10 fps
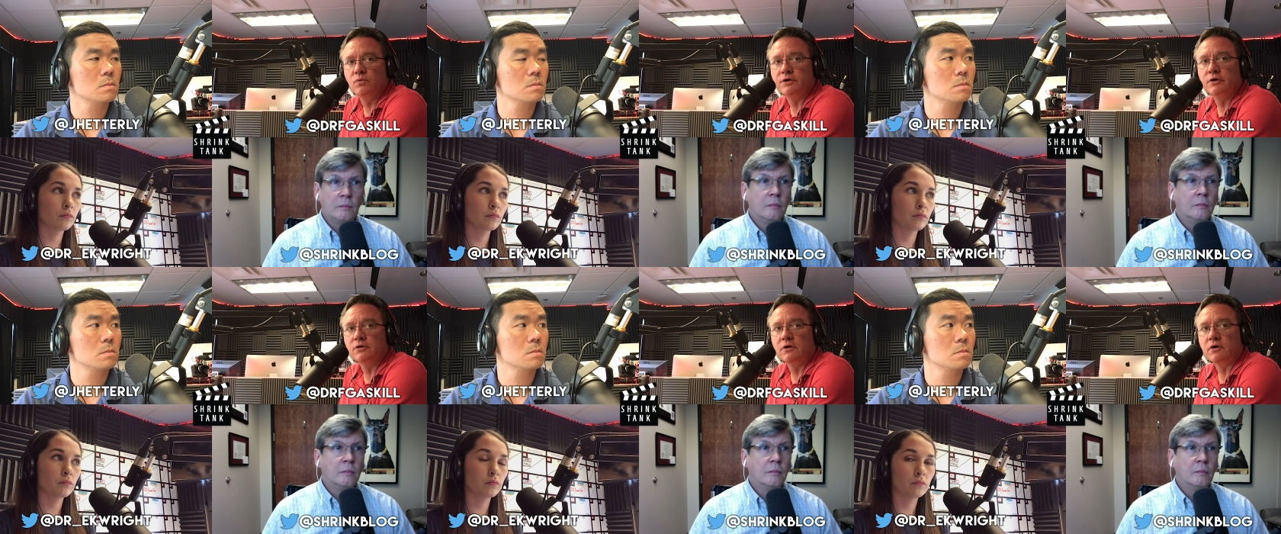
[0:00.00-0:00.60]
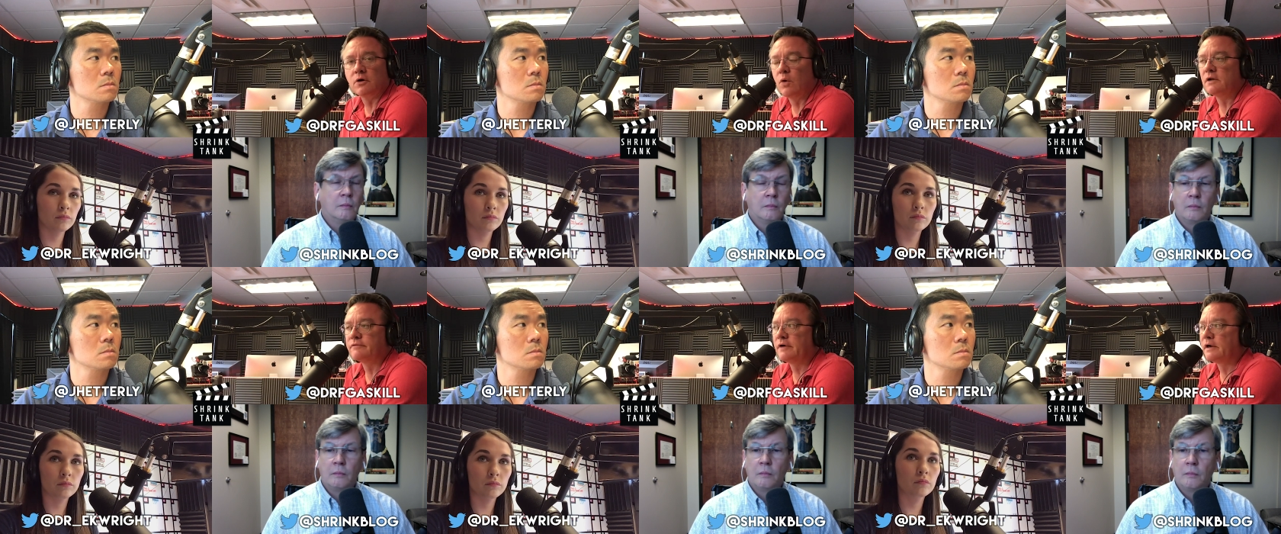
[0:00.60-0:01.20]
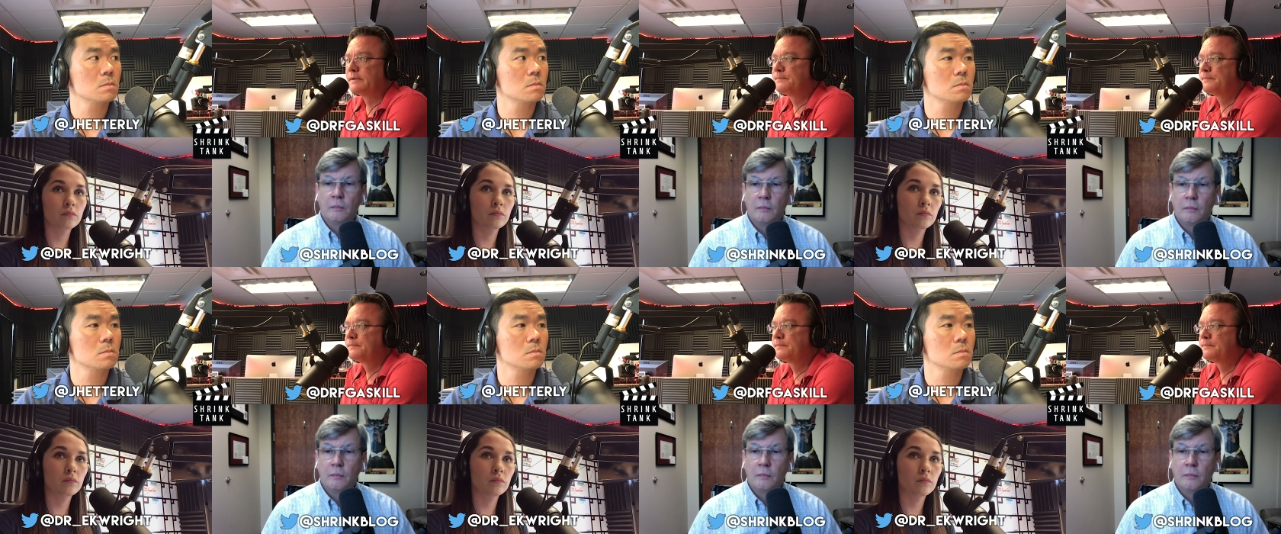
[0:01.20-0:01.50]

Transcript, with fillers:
Speaker 1: would no longer qualify.